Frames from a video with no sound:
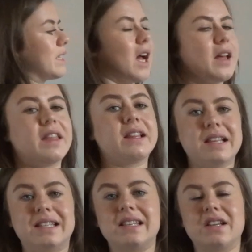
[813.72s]
I think
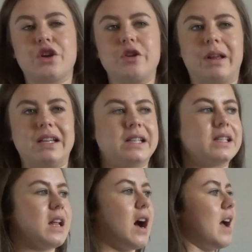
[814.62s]
this is a good place to
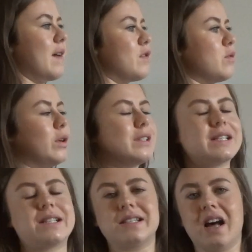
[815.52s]
start. If you
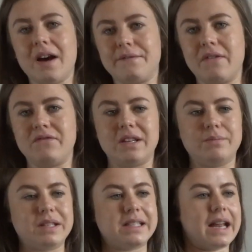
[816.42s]
wanted to start at
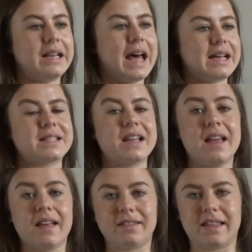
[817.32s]
15% less,
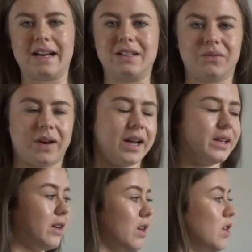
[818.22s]
that is
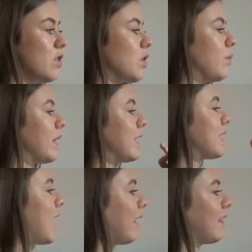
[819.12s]
fine. So we're going to
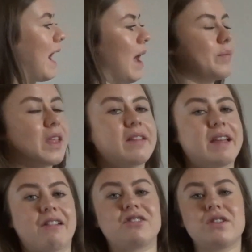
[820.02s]
take that. And
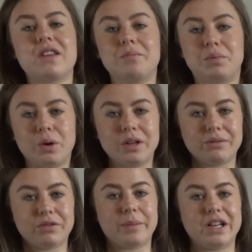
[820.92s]
then, so the important
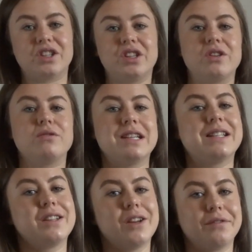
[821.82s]
information that you need
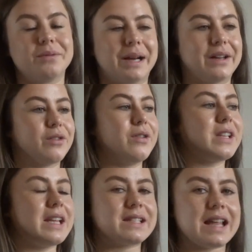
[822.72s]
to know for macros
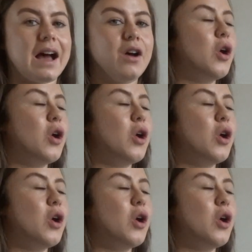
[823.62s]
is that